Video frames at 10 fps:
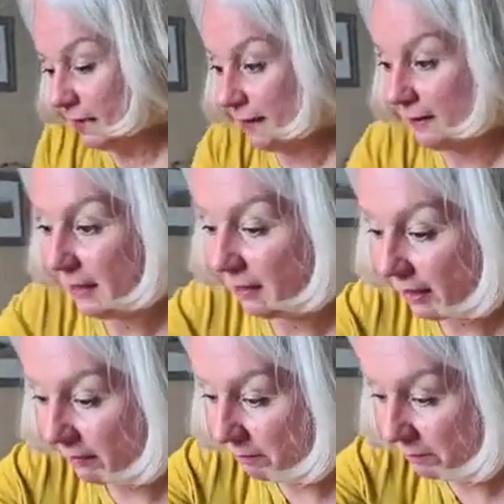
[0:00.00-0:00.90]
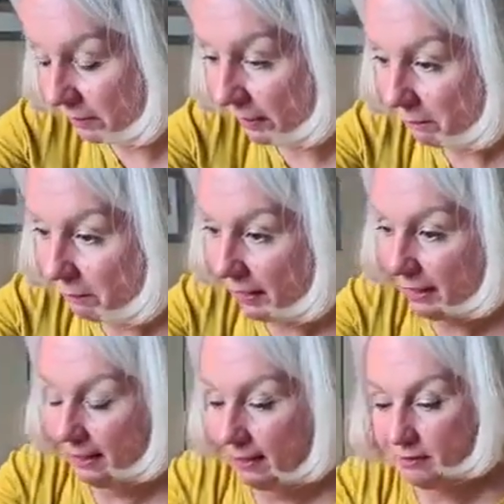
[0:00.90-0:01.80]
And then I've got it
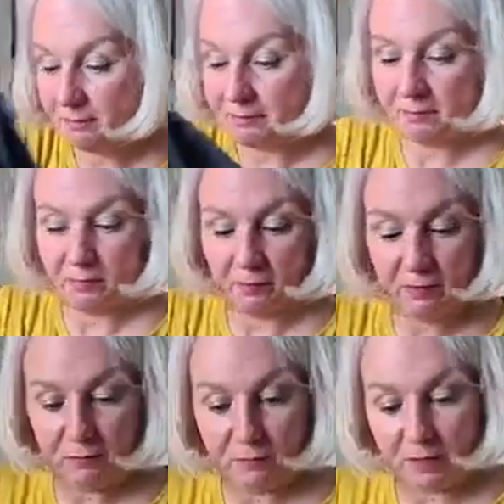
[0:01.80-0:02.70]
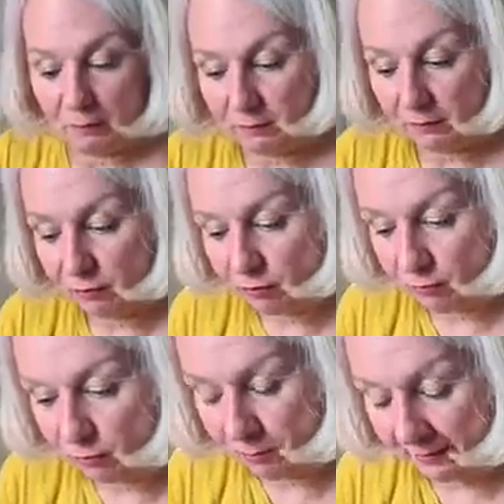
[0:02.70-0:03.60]
paired. Well, this one I wasn't
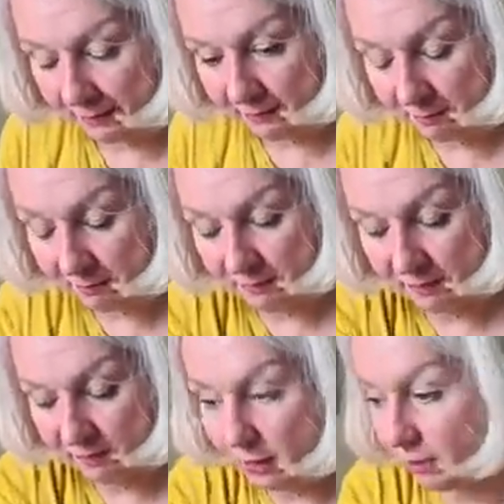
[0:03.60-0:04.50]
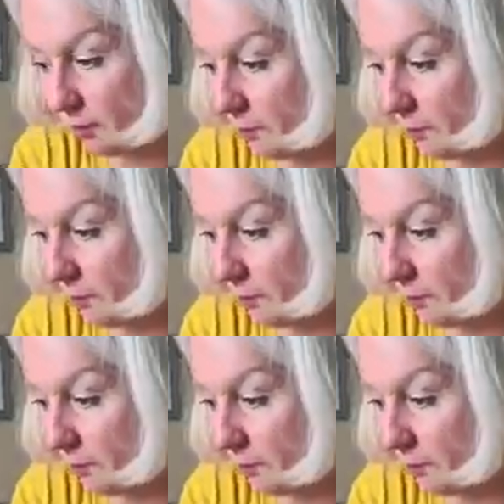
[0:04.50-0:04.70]
sure about. This is a bit of a darker